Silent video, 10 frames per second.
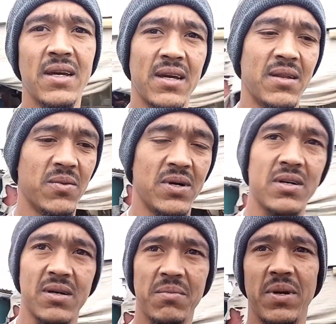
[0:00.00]
and
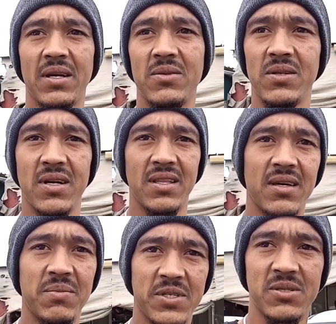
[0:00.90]
welcome back to another
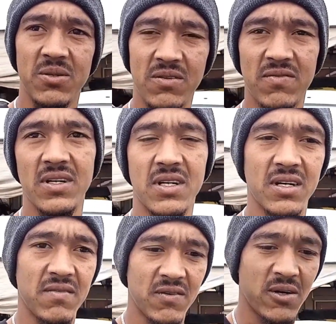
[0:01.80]
episode of
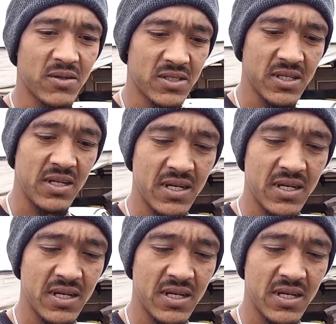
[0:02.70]
Lekay Vlogs.